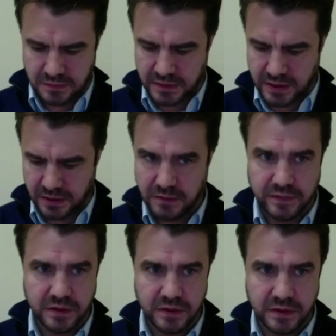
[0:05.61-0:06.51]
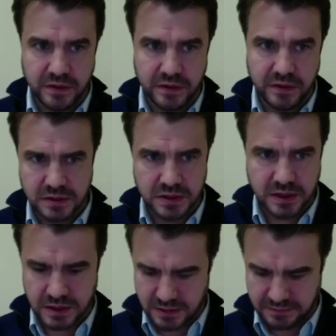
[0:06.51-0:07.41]
Thank you very much.
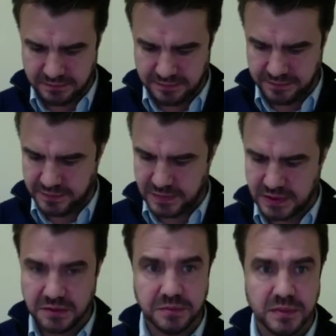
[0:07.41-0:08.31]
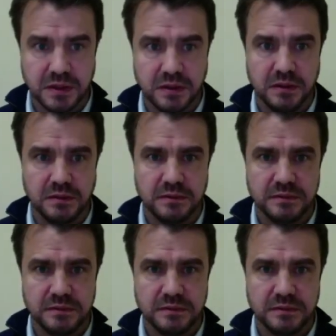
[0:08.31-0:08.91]
Let me